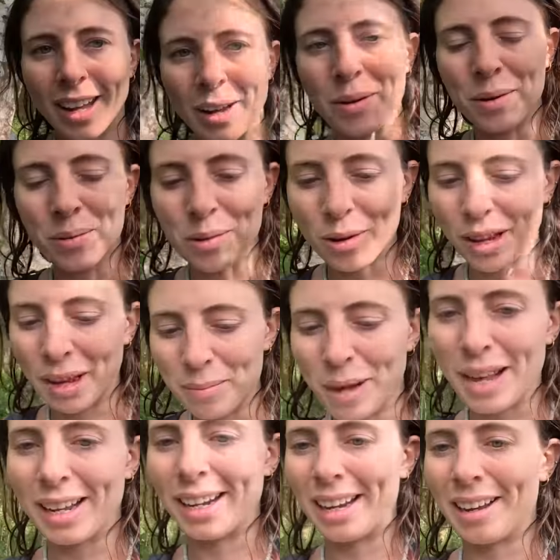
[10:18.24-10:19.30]
Okay, we're walking
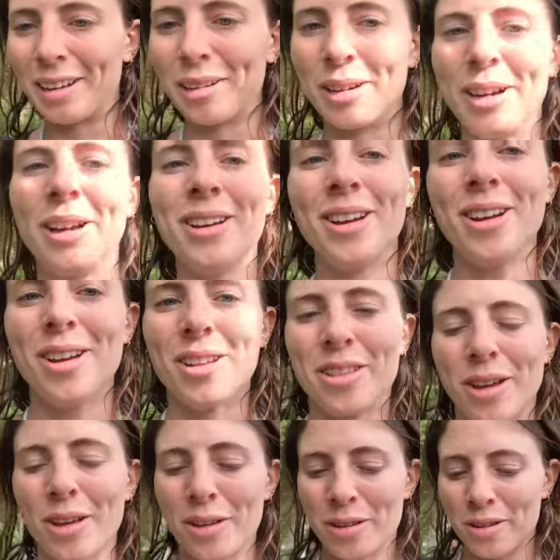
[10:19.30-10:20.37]
back now.
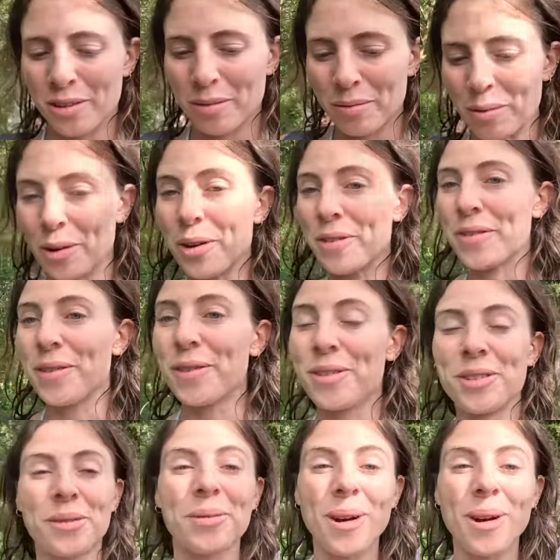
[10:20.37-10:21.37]
Those waterfalls